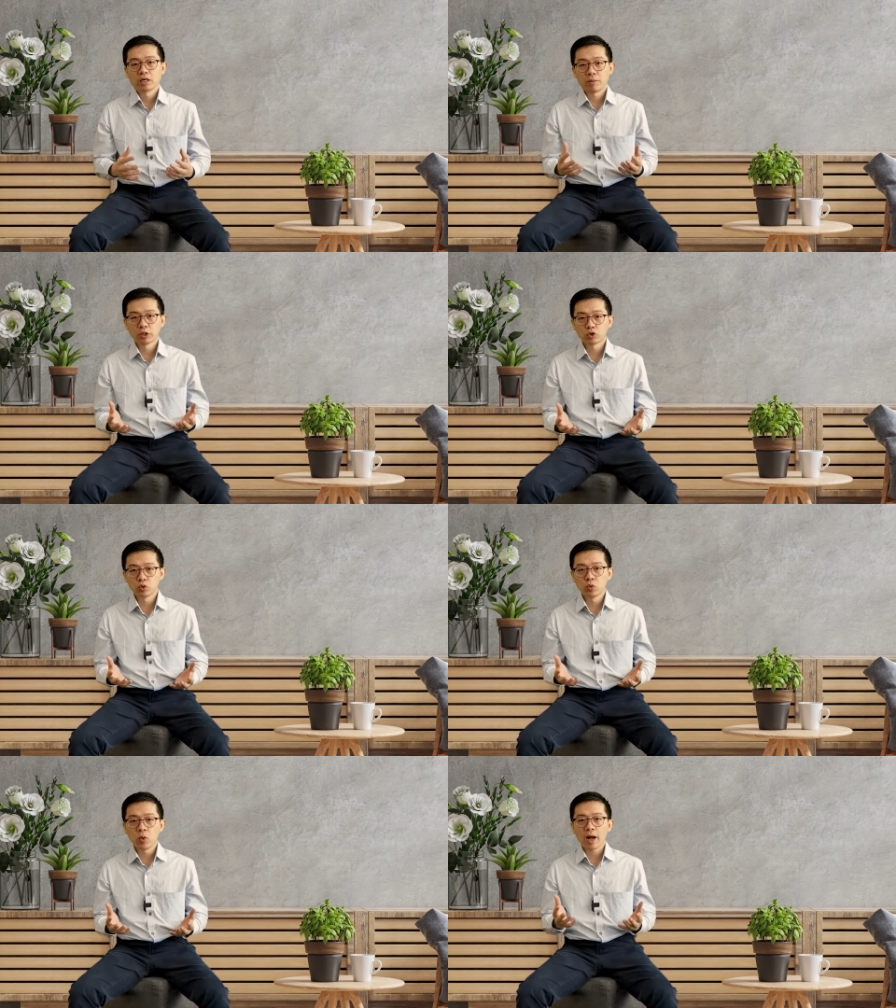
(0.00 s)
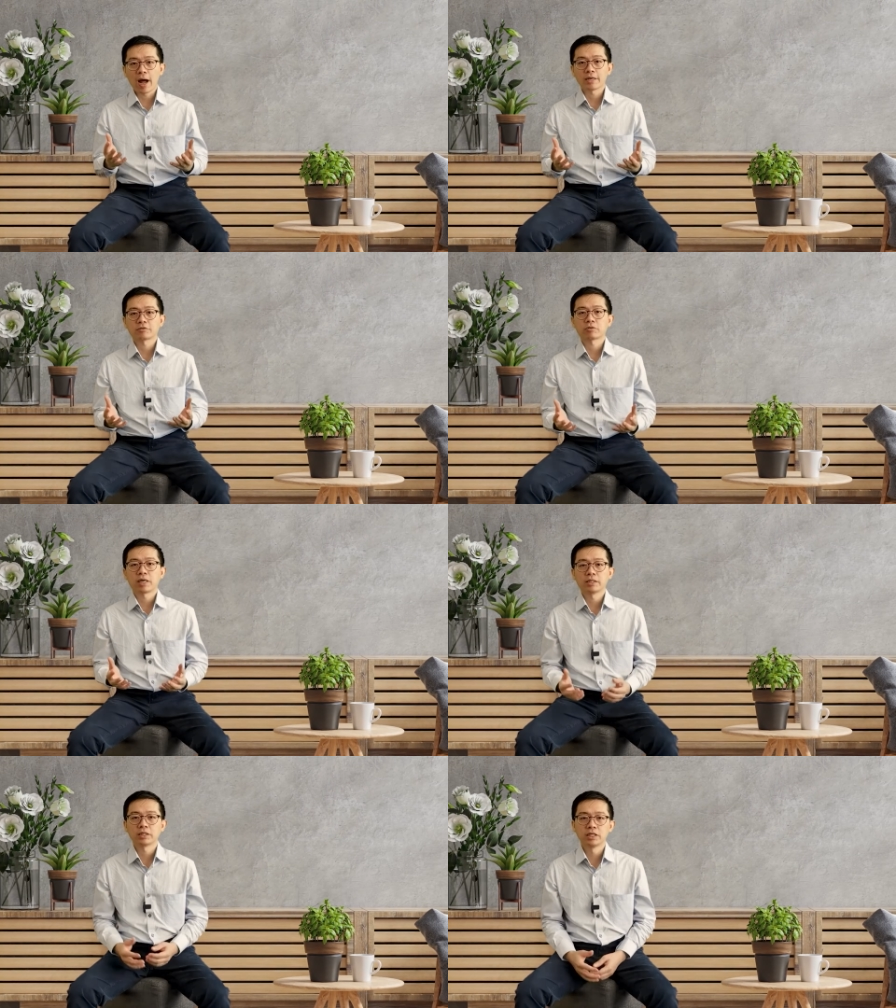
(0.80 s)
Number 2,
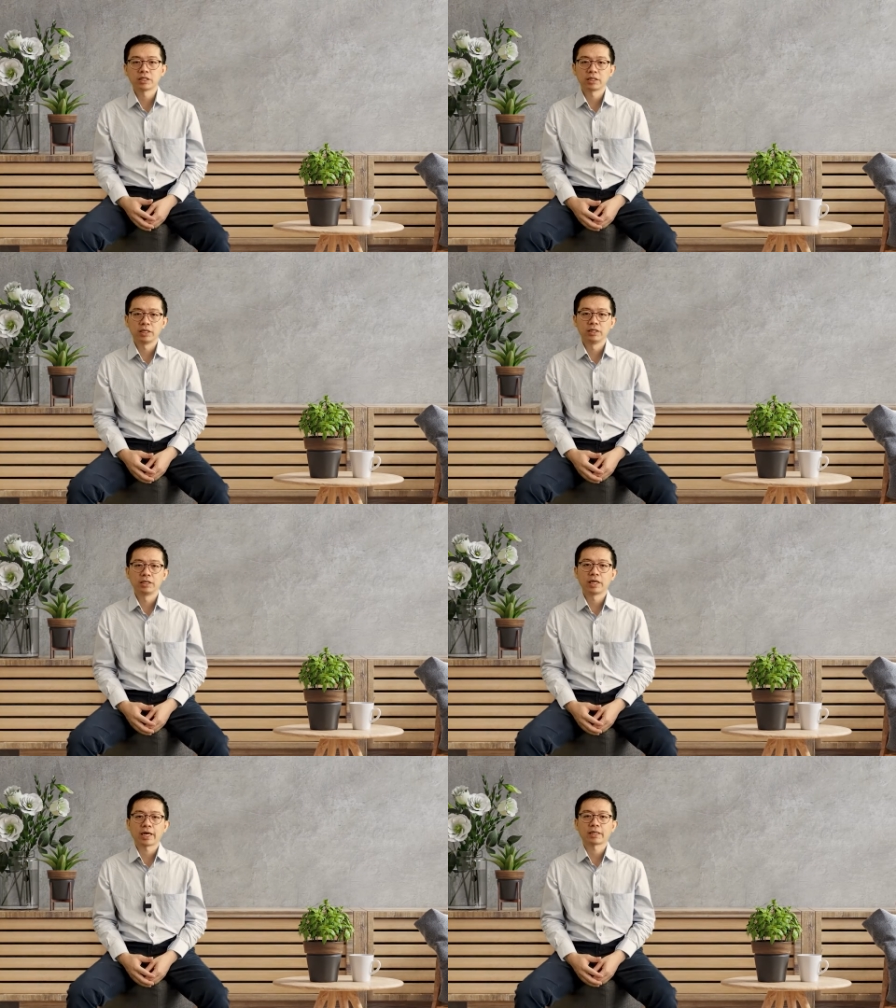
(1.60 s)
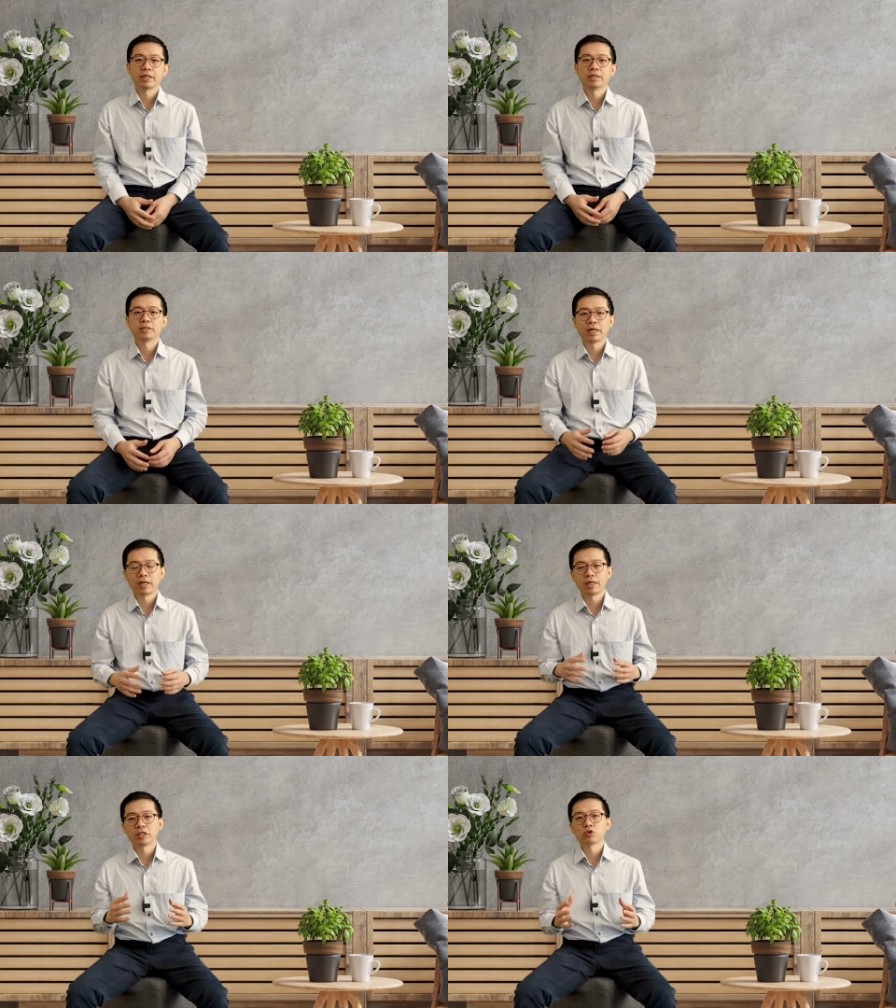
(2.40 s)
arthritis in the neck
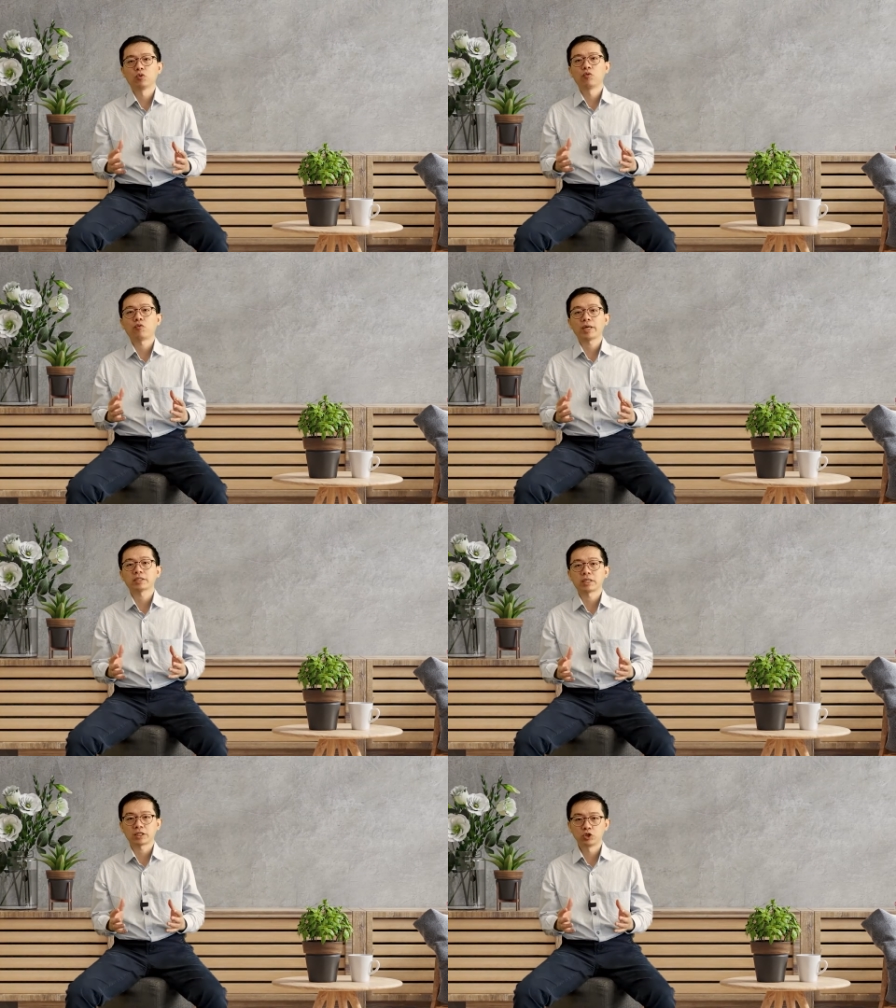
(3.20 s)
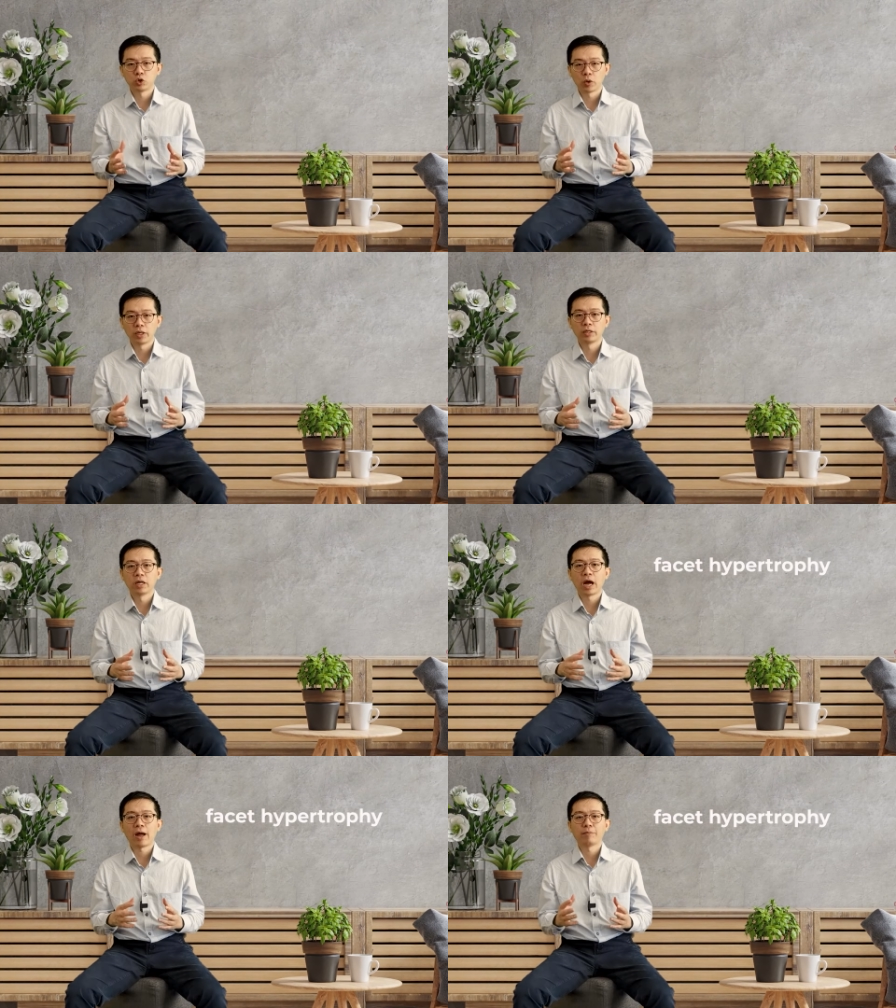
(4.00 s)
that lead to facet joint
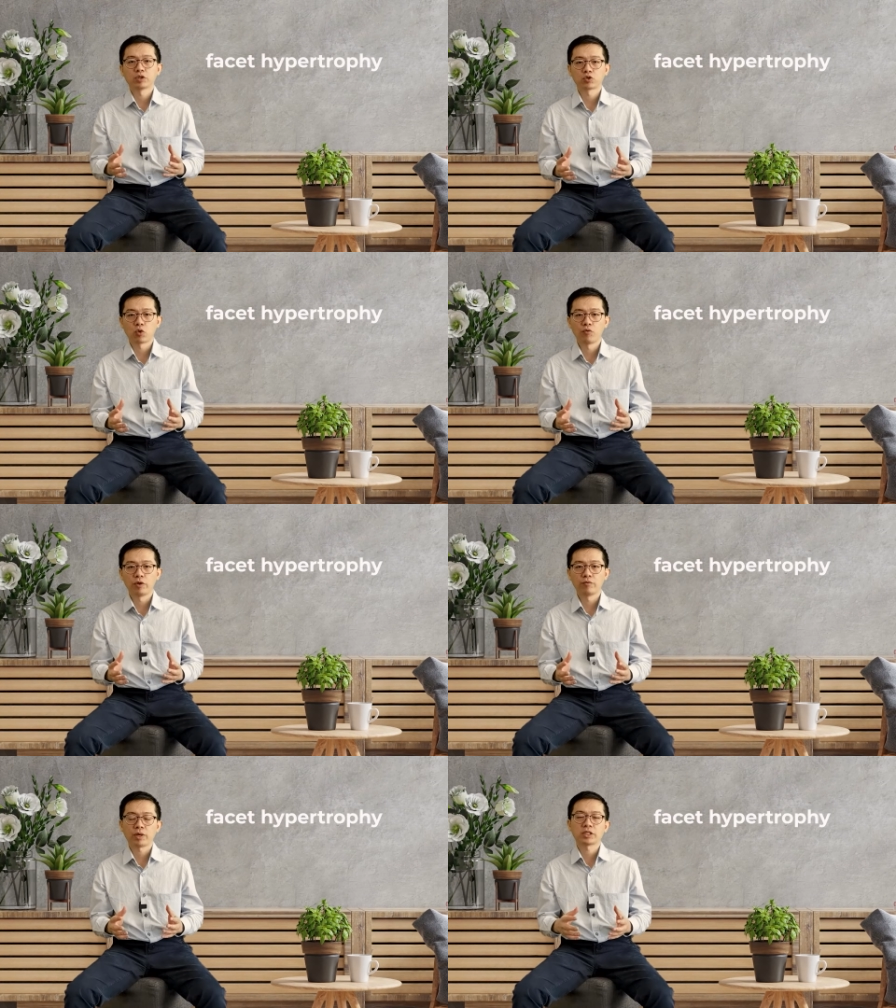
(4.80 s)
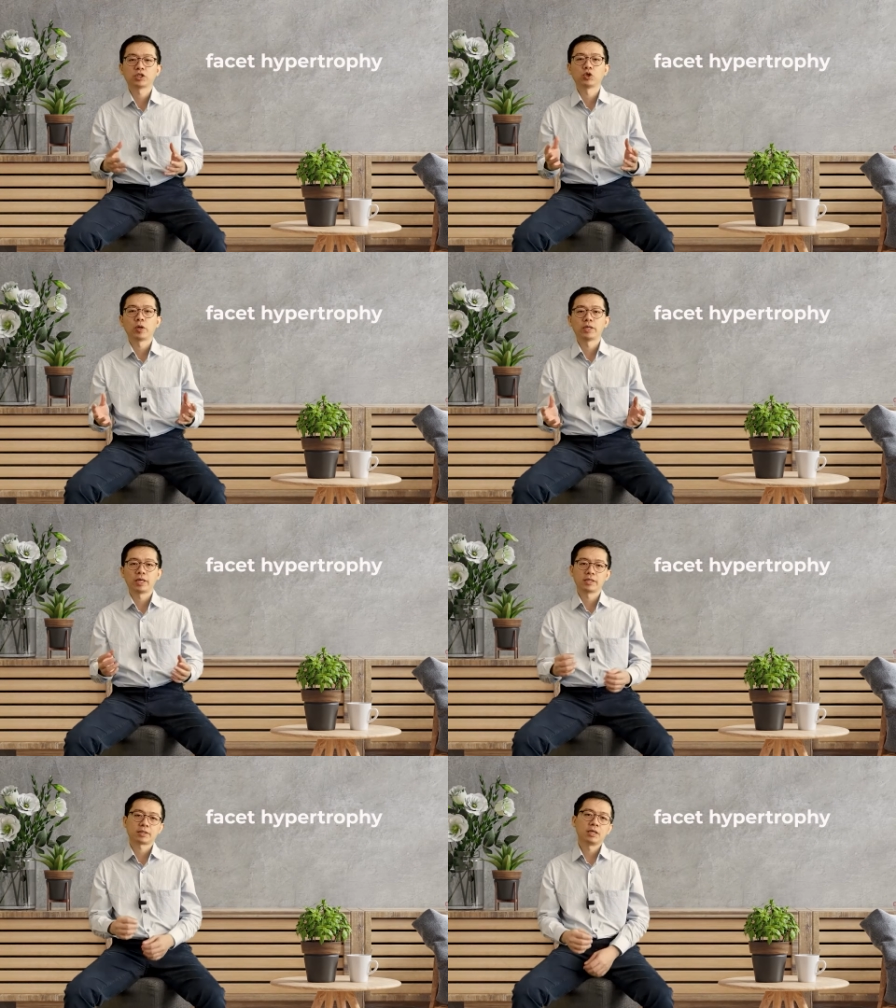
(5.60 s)
hypertrophy. Facet joint
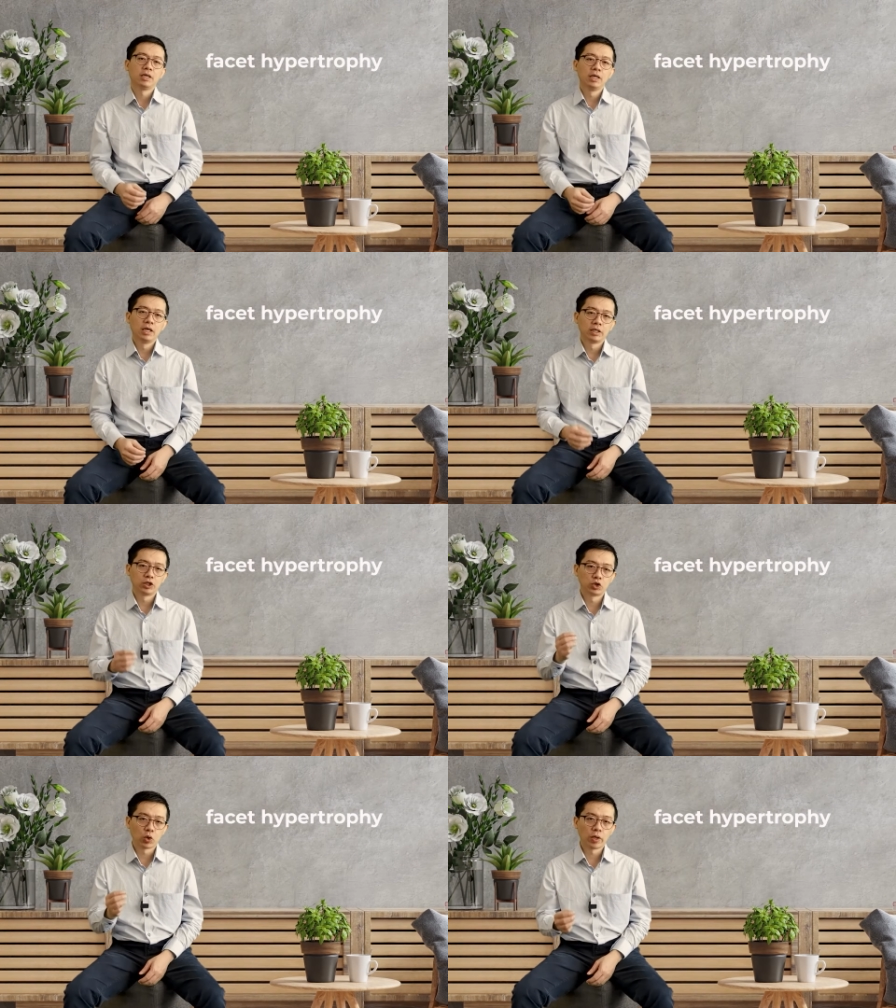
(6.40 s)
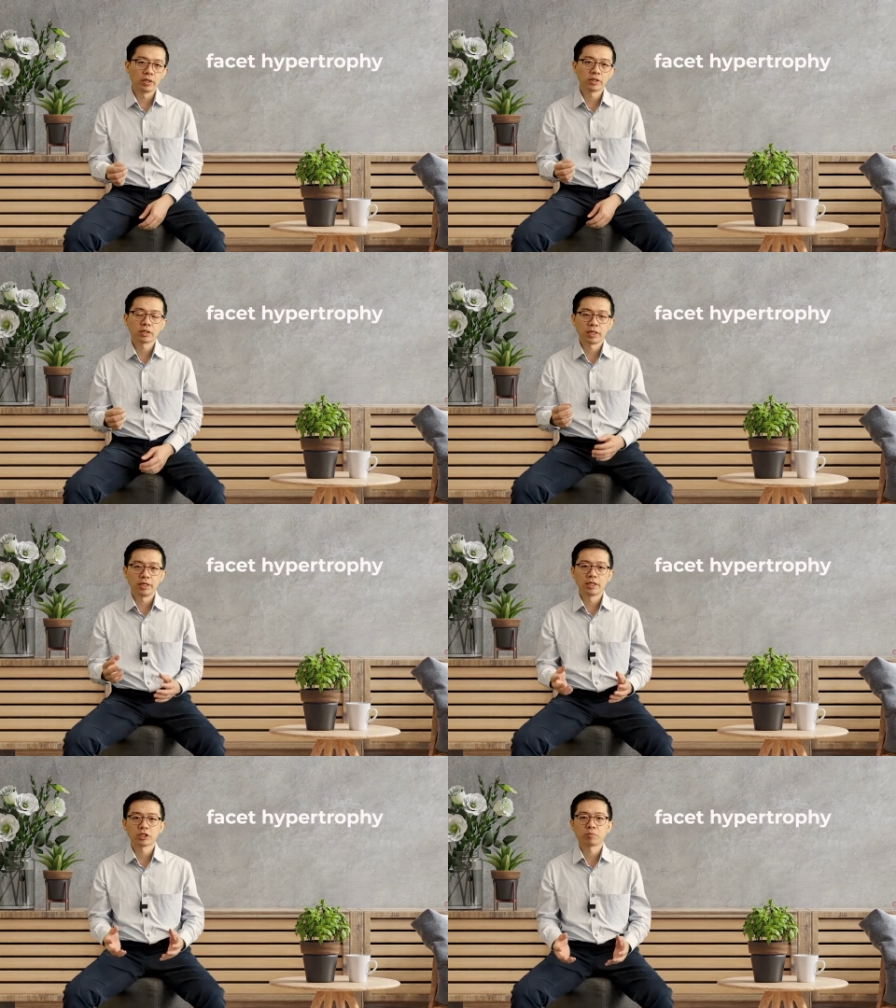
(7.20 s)
is the joints
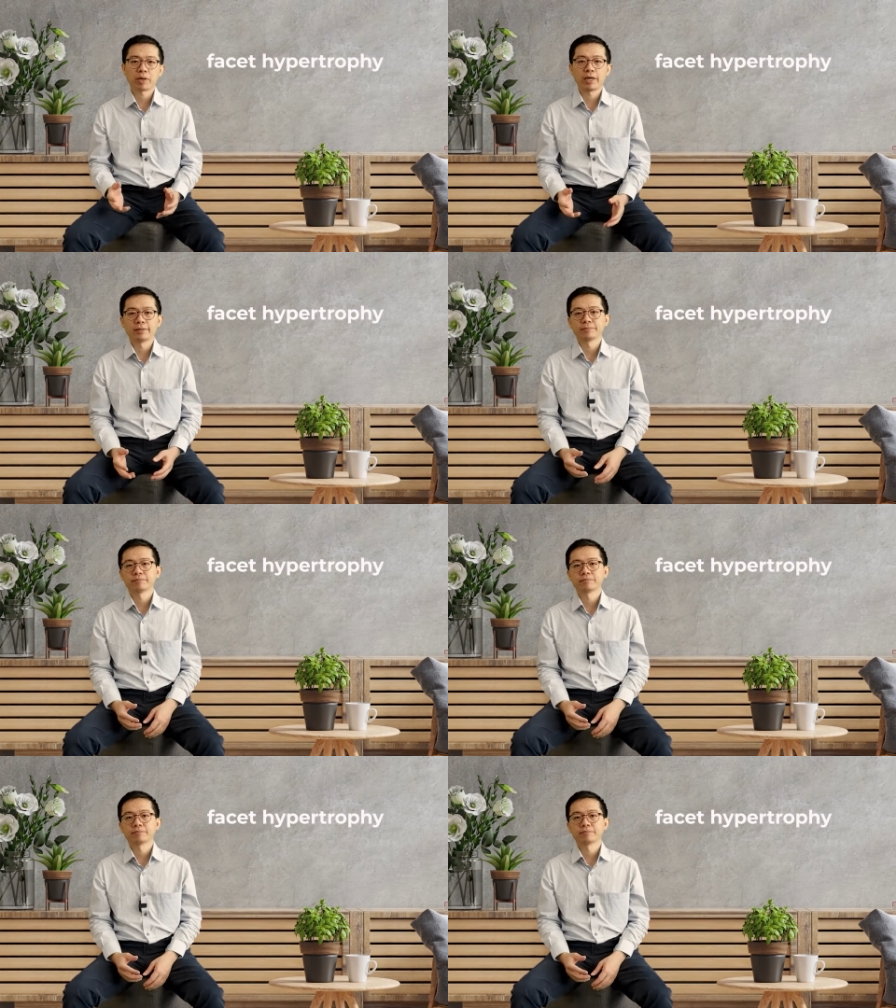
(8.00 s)
in the spine.